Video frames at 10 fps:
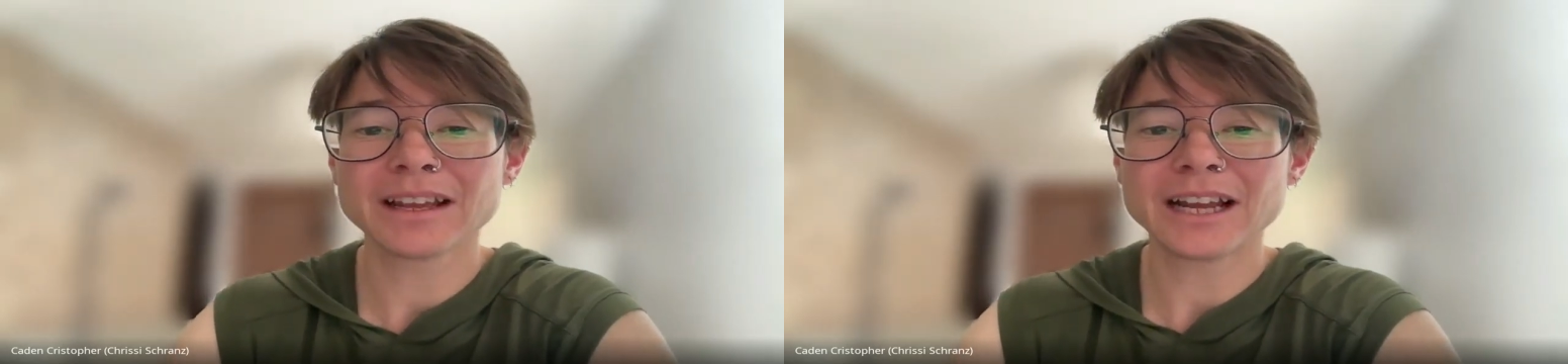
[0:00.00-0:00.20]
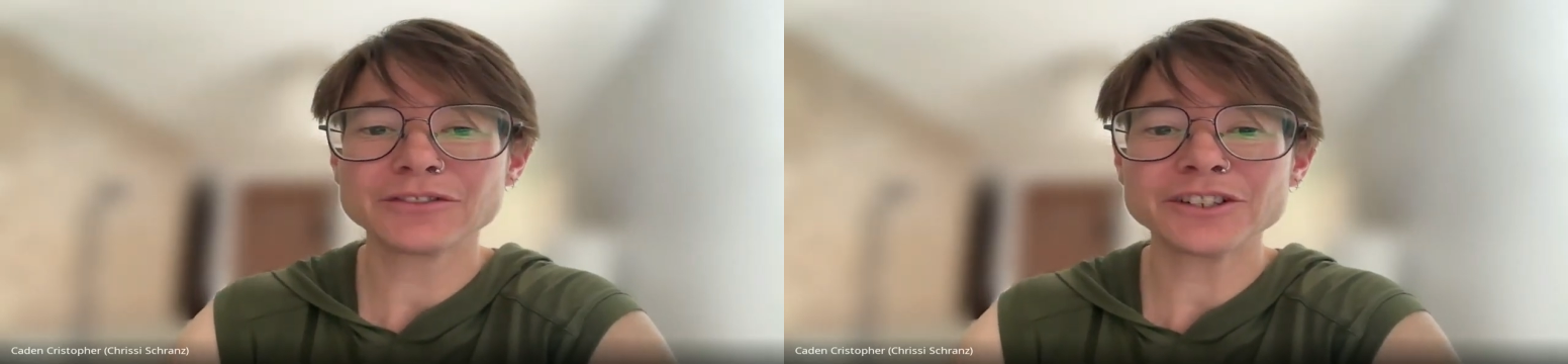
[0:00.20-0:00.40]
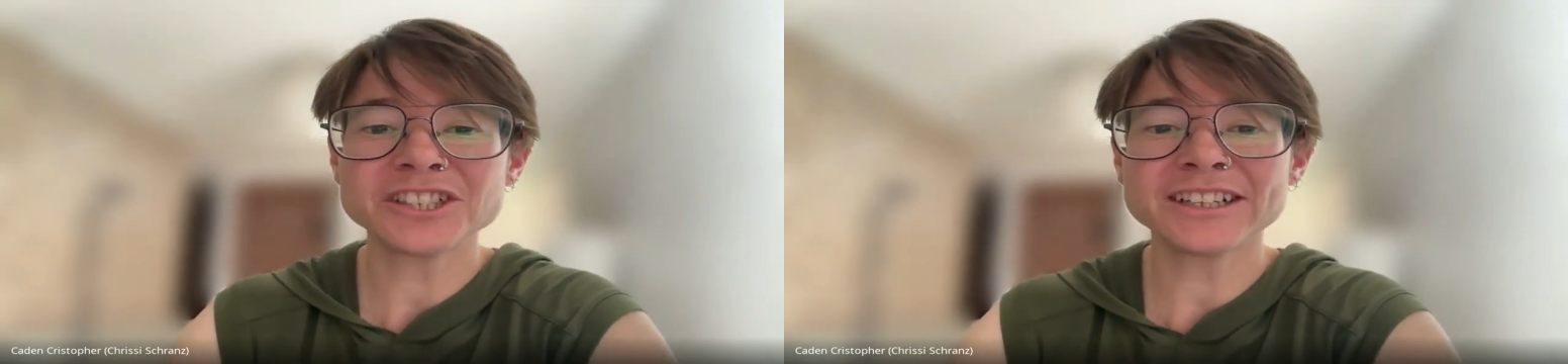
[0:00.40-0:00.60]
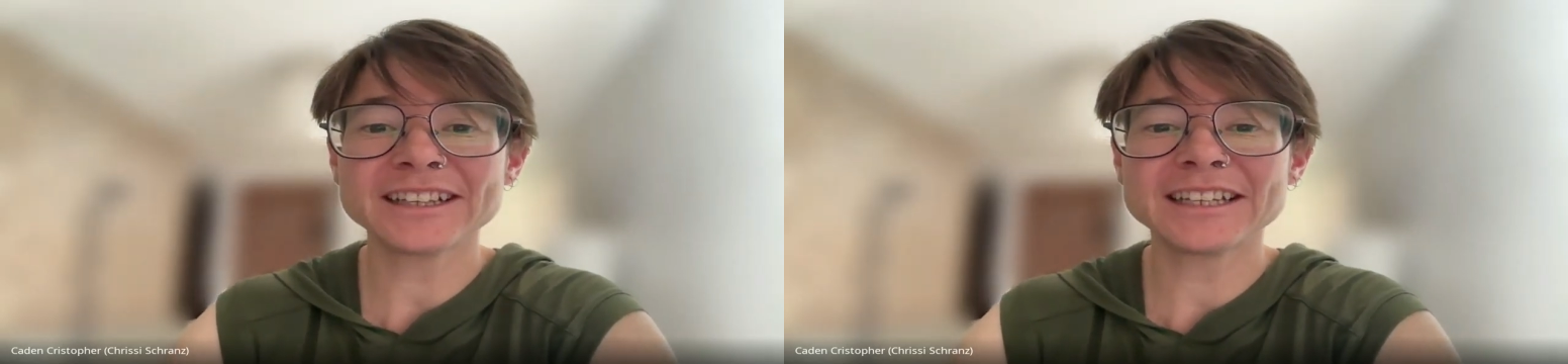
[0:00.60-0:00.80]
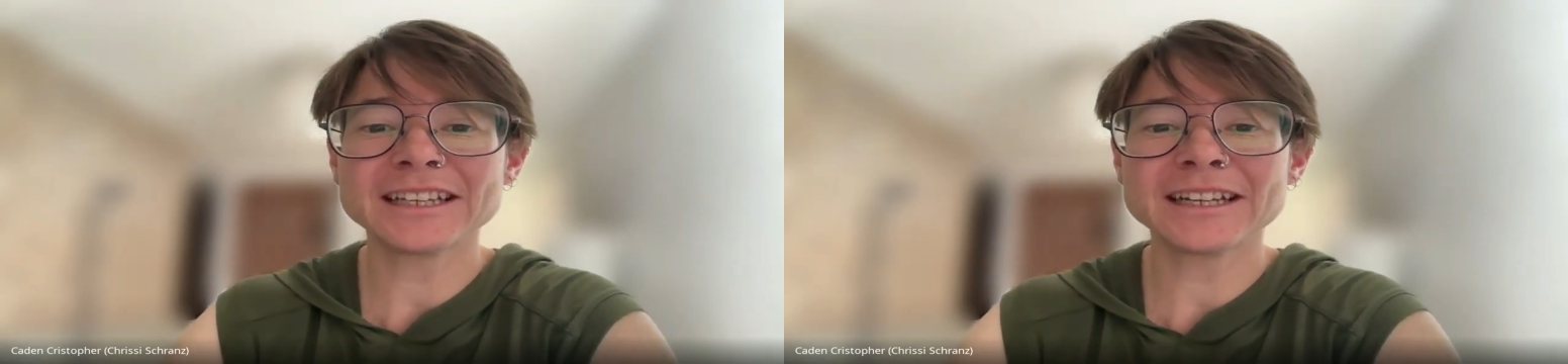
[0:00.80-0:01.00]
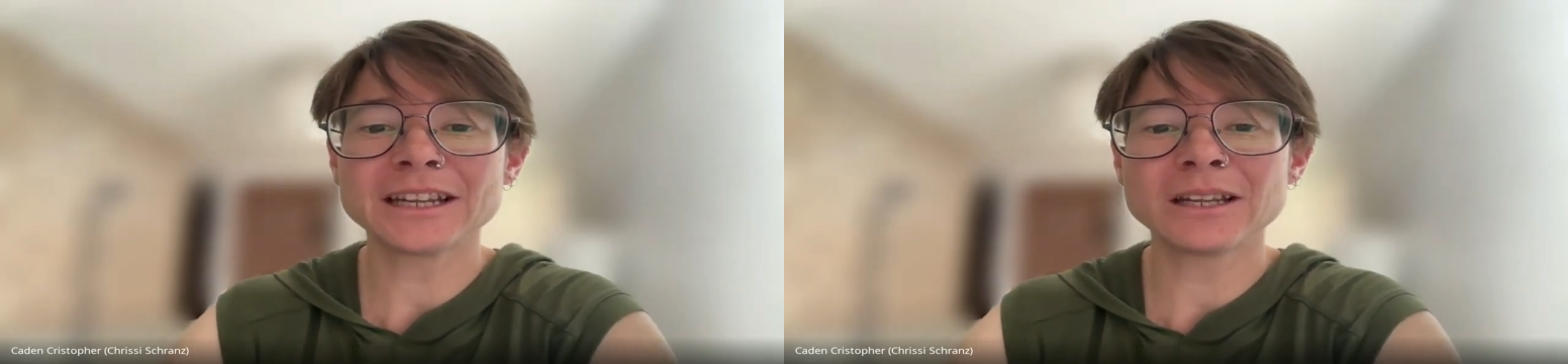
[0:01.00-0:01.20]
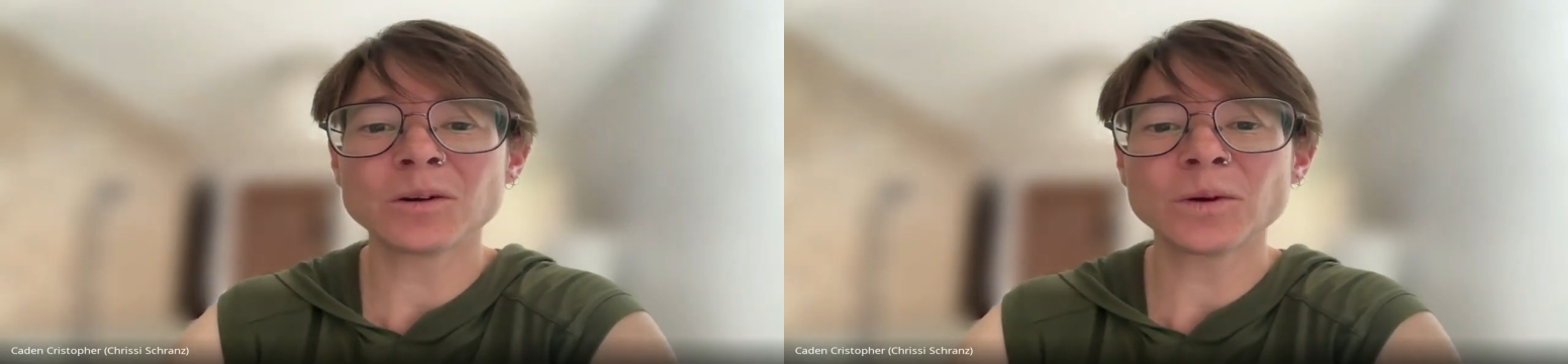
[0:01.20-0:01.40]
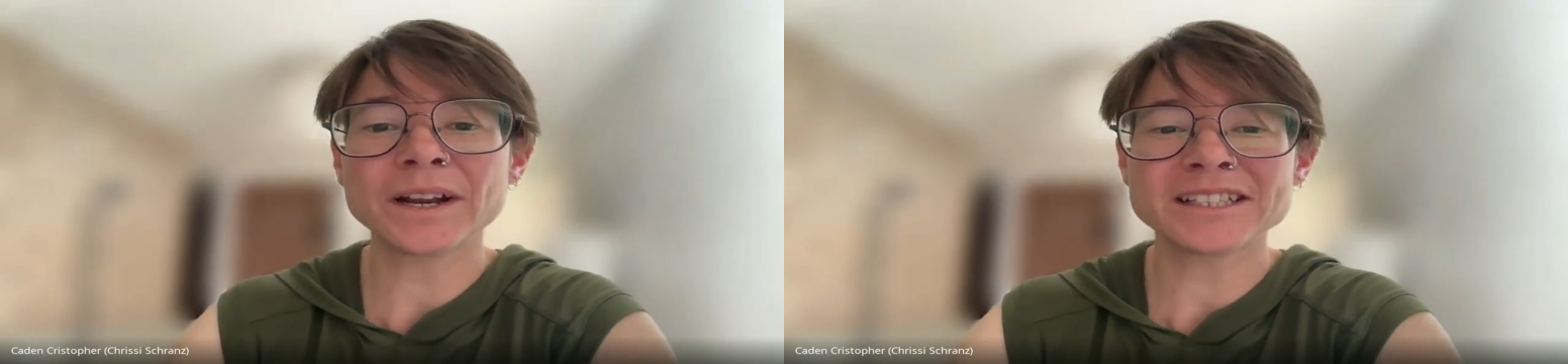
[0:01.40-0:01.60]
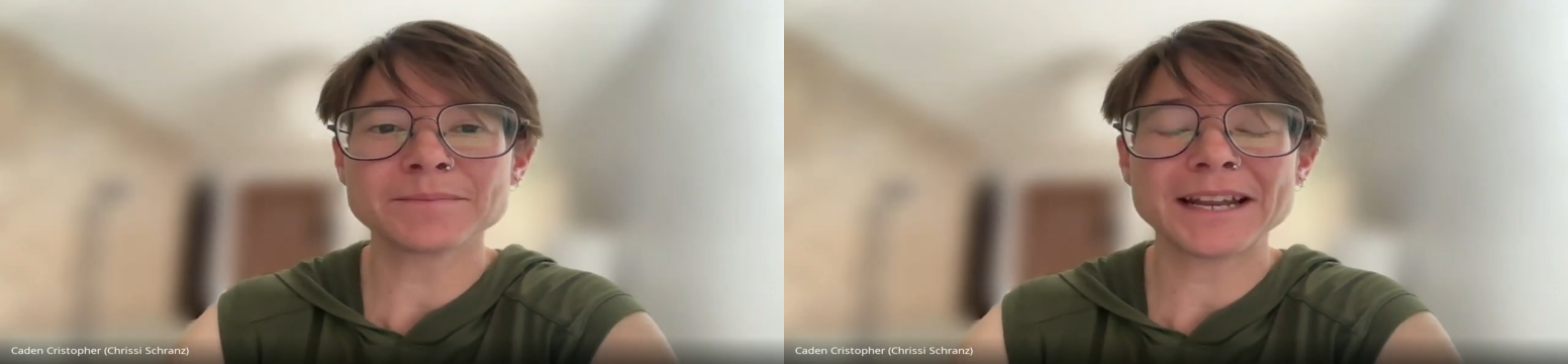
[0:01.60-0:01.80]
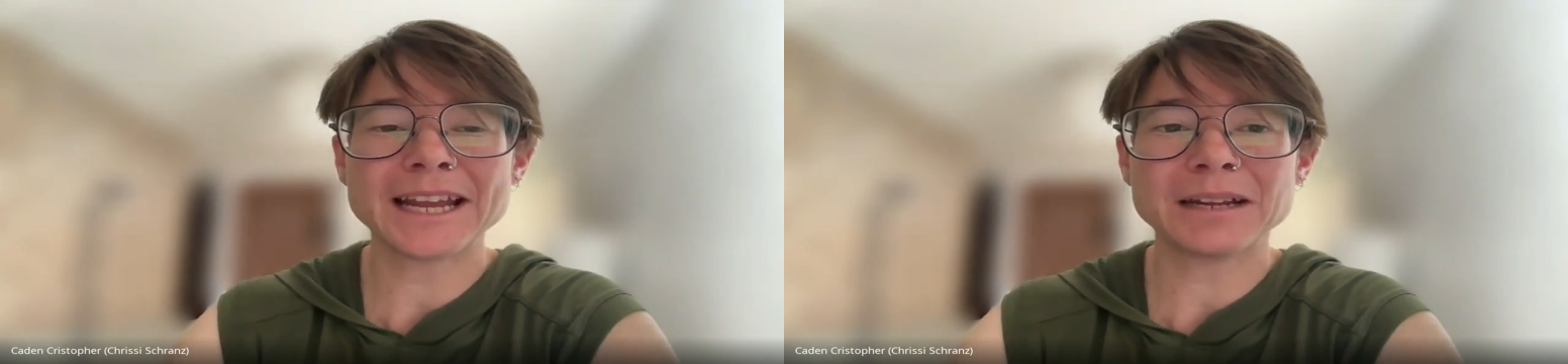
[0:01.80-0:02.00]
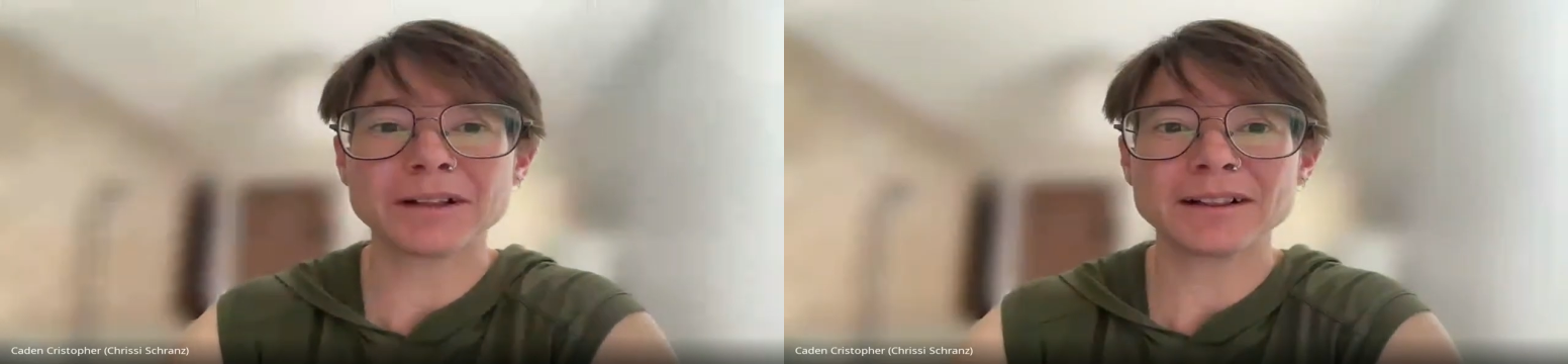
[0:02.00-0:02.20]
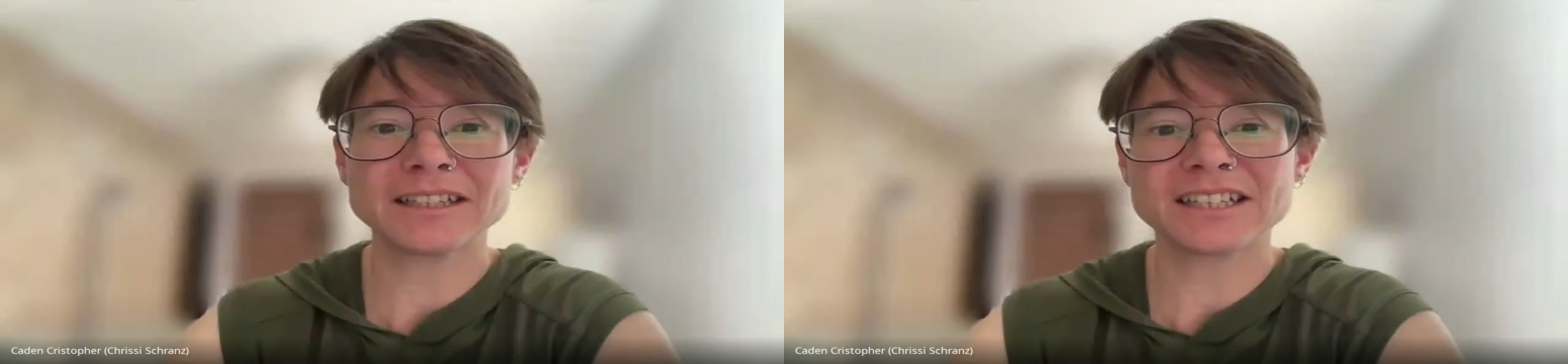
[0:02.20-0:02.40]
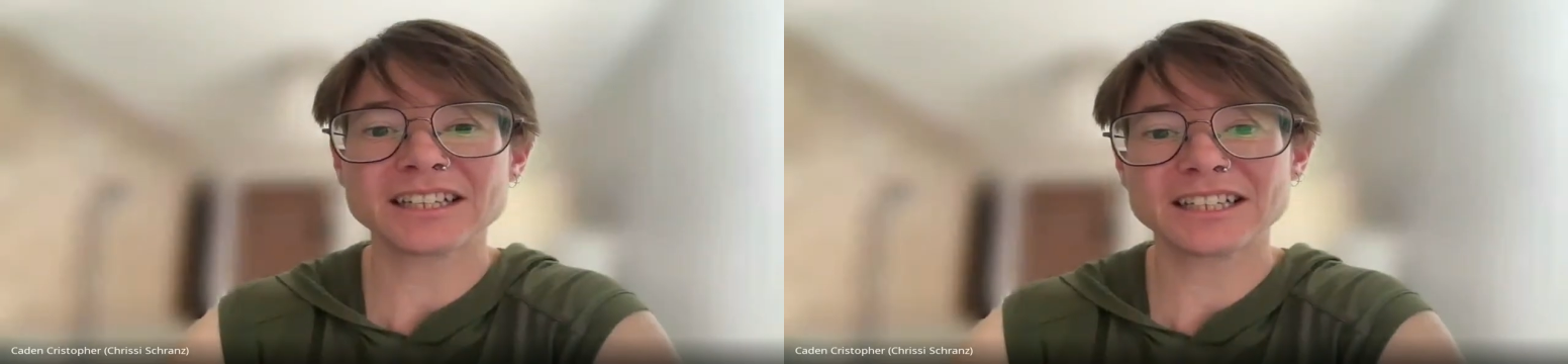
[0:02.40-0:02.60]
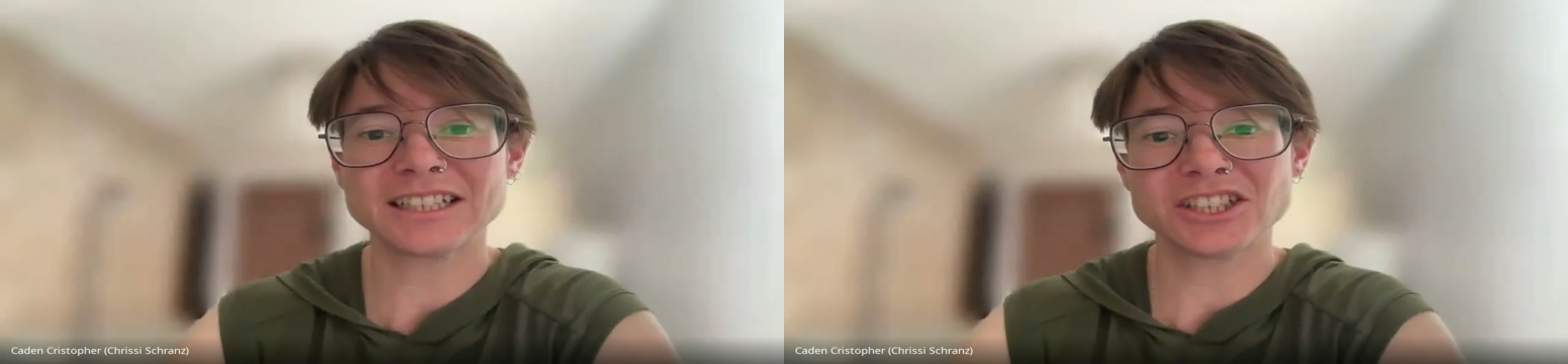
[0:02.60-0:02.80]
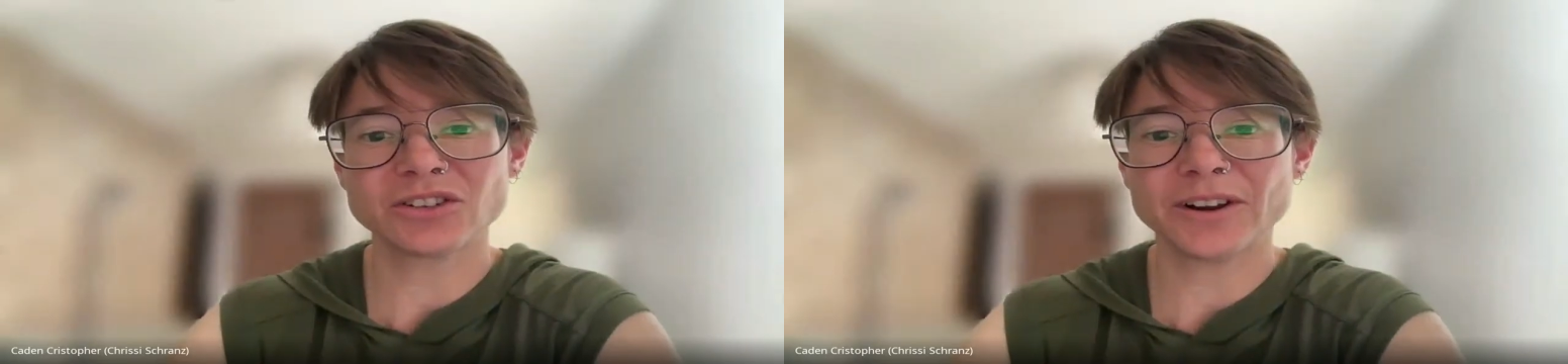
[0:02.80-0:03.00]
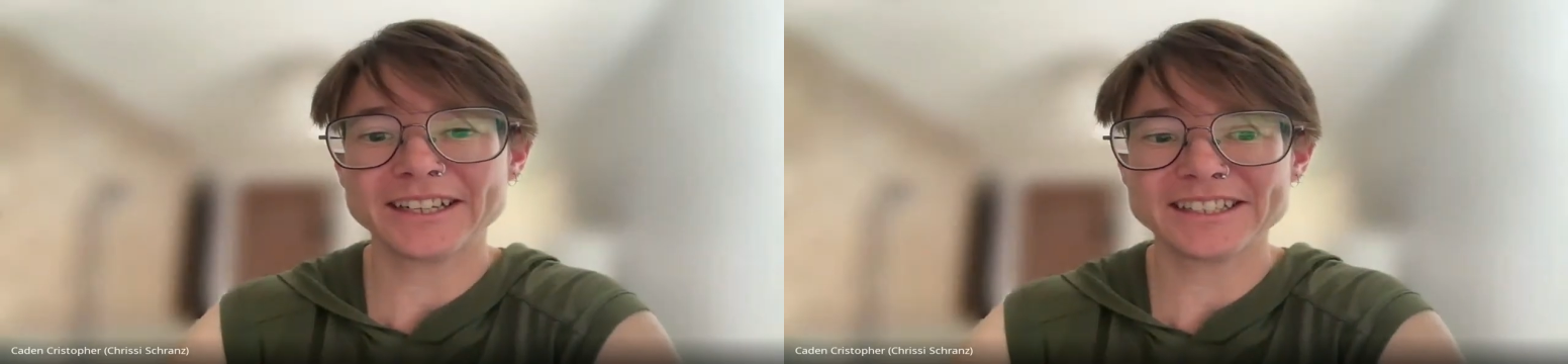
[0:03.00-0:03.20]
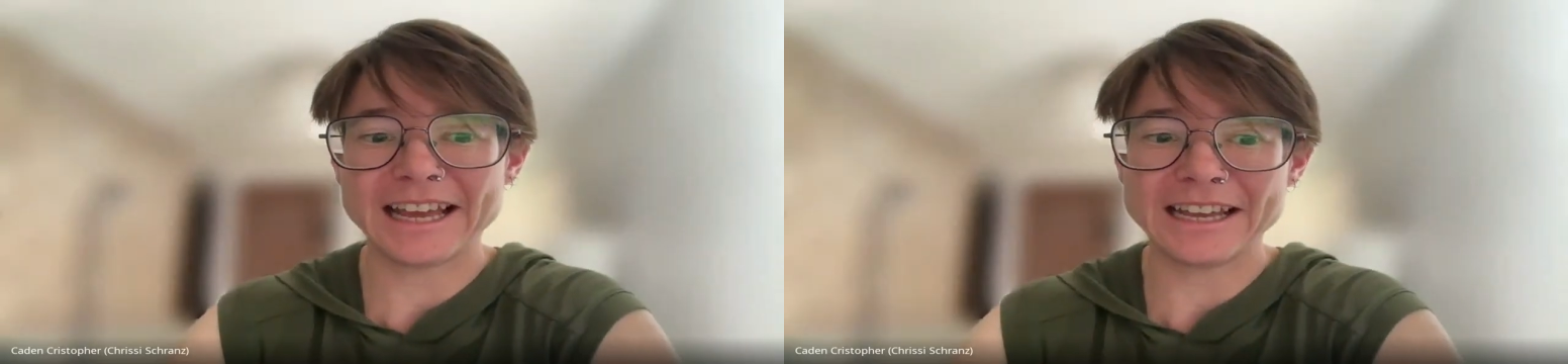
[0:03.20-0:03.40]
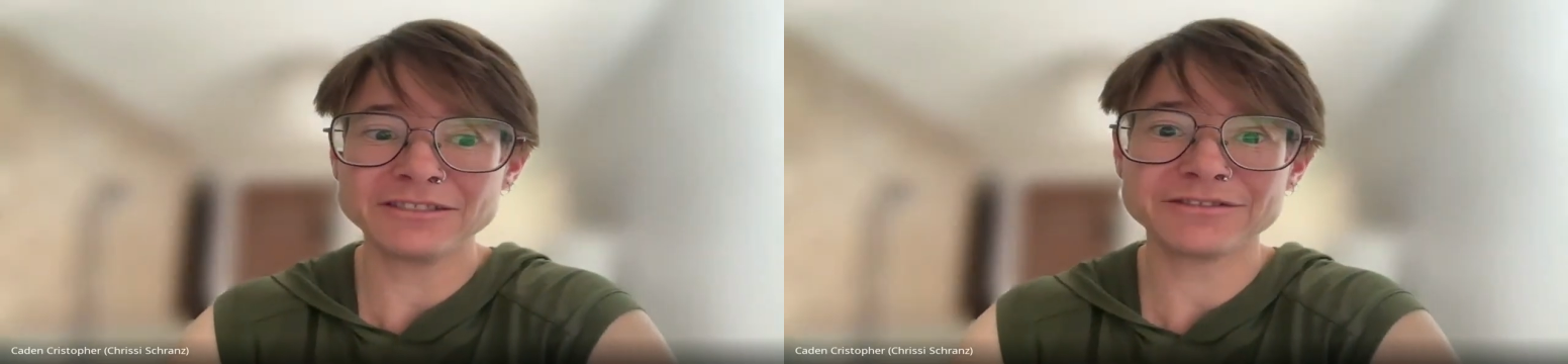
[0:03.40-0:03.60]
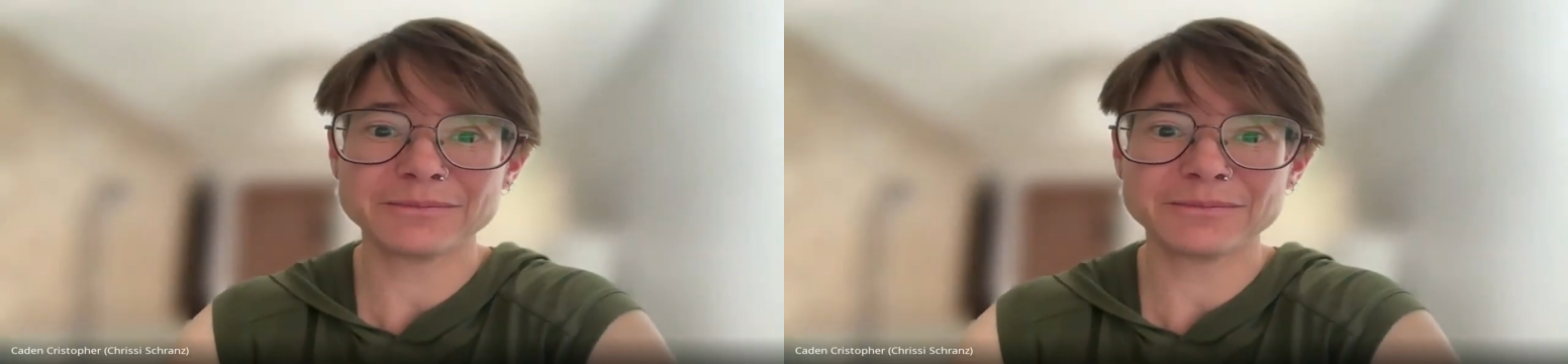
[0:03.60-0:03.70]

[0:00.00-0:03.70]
Unfortunately, no one has been able to join us live,